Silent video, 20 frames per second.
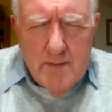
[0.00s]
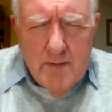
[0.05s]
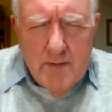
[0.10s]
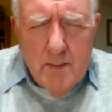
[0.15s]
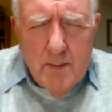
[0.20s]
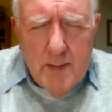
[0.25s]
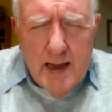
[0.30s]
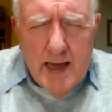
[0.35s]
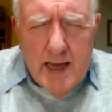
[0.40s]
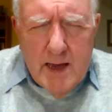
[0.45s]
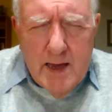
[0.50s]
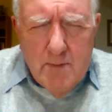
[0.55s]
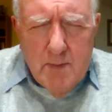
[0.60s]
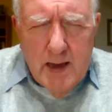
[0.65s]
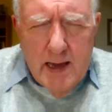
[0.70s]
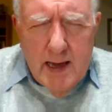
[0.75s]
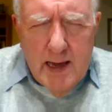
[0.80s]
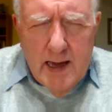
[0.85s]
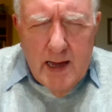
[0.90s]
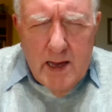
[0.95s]
for making
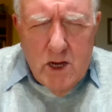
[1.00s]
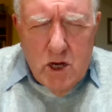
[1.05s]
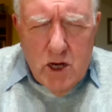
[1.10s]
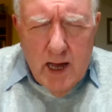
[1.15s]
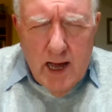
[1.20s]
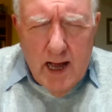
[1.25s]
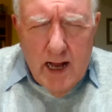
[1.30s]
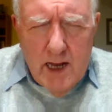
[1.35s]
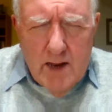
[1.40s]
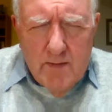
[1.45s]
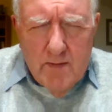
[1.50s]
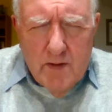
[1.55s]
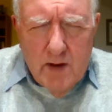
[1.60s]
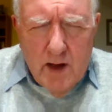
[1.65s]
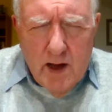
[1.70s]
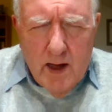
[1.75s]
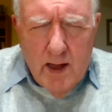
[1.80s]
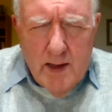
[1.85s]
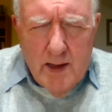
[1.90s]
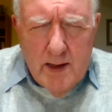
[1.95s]
me a child of
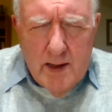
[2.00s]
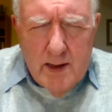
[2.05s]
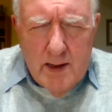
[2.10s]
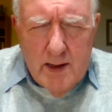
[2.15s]
God.